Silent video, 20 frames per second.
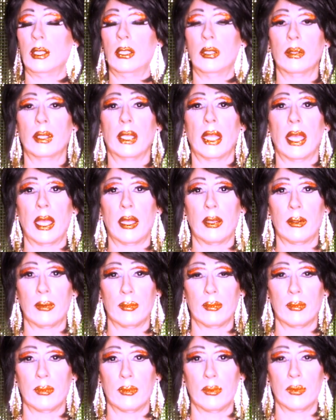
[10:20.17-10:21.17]
you and
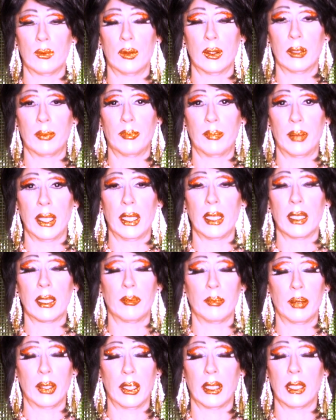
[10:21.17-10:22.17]
I would be
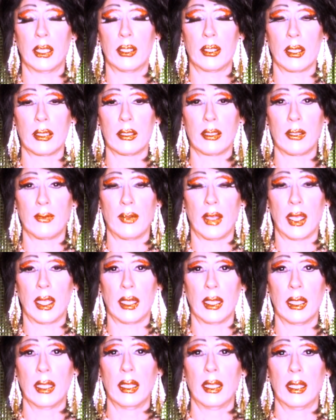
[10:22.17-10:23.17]
completely
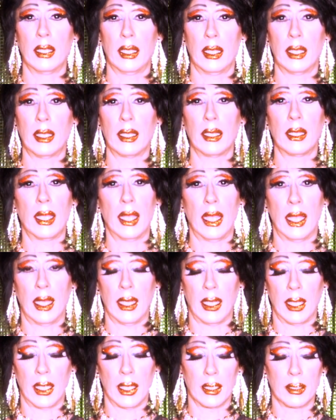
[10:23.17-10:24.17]
justified in
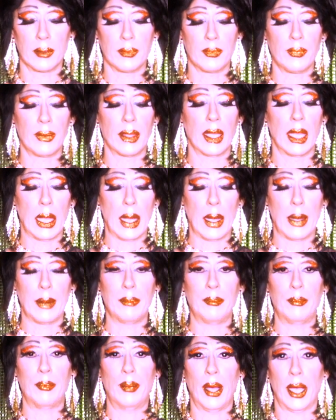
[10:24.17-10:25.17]
hating it.
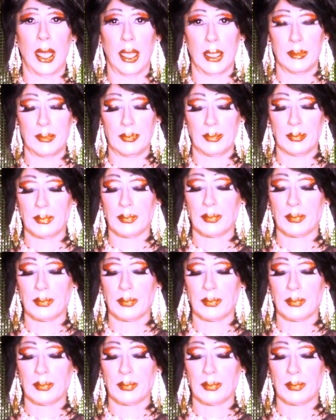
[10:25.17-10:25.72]
But